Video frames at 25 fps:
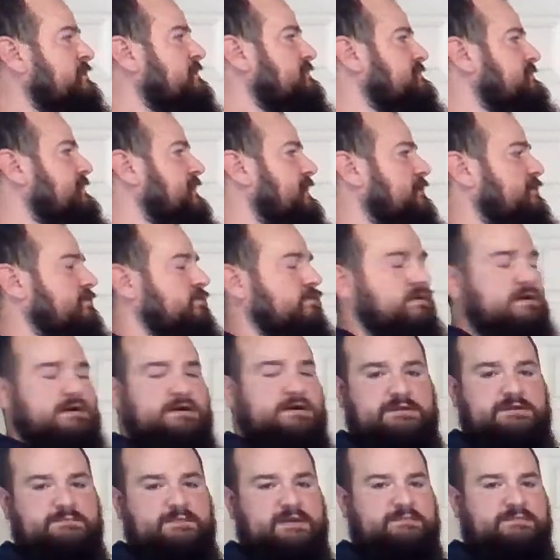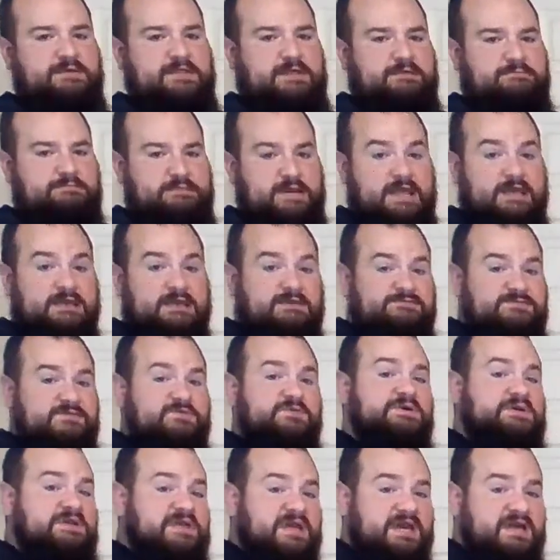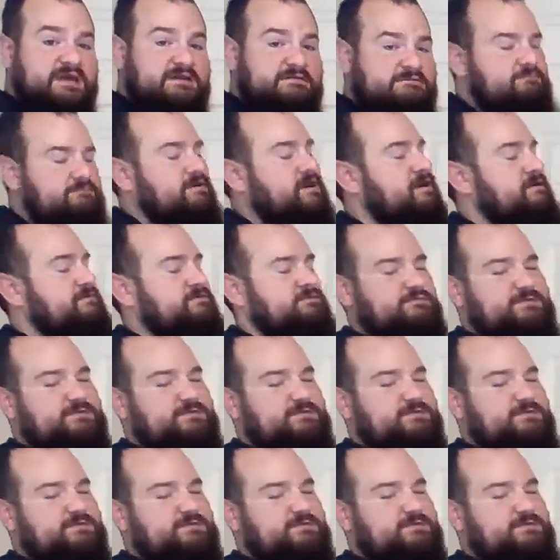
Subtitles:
Now, you may be like, negative 2 again, right?